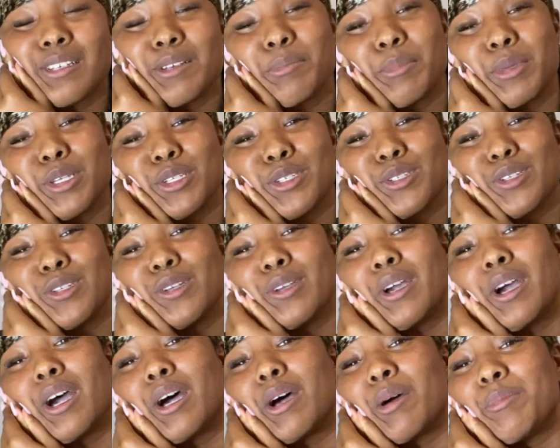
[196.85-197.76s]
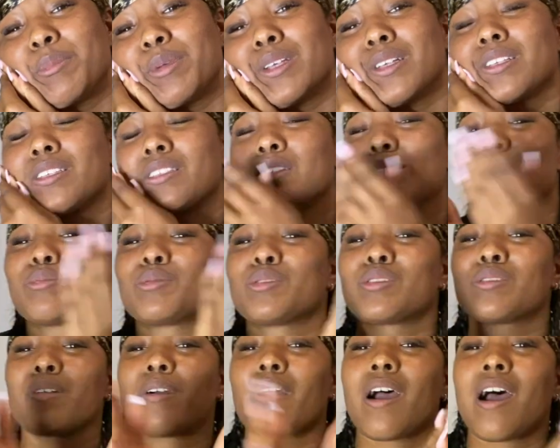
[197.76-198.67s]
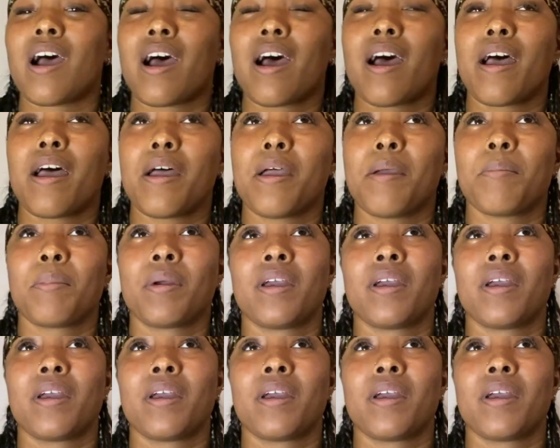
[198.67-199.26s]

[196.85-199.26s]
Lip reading: make sure you comment, subscribe,